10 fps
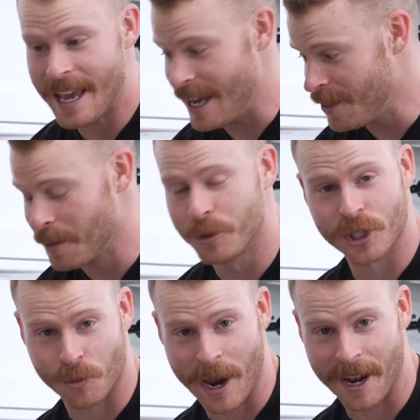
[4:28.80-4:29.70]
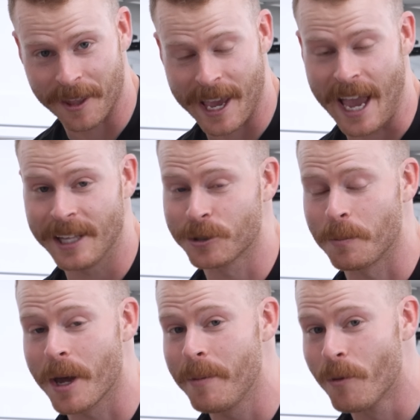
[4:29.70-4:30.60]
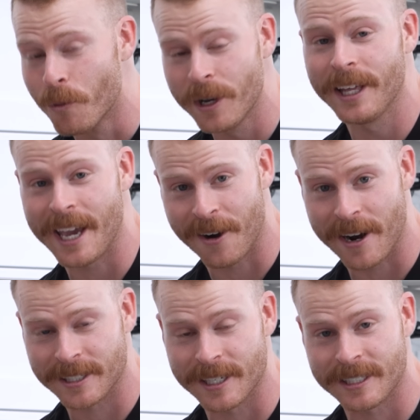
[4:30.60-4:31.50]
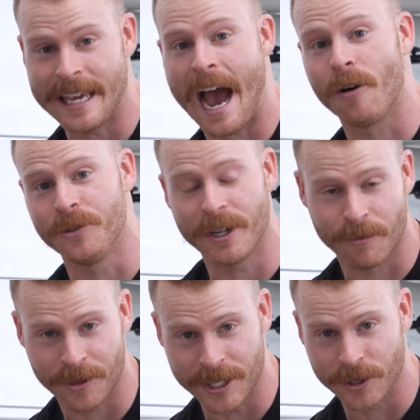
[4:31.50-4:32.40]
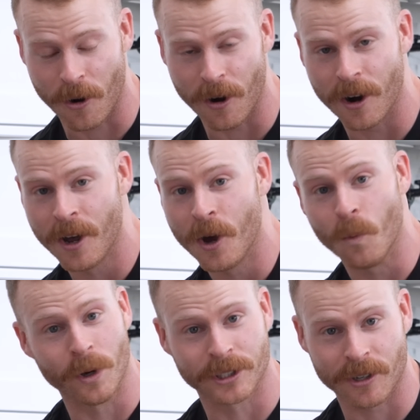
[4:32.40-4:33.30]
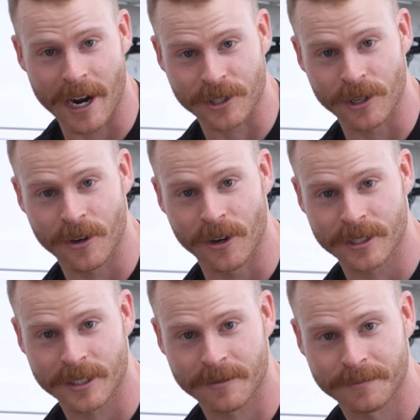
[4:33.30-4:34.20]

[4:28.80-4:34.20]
in them just right out of the can. So I'm gonna be really interested to see how different these are once they're actually cooked.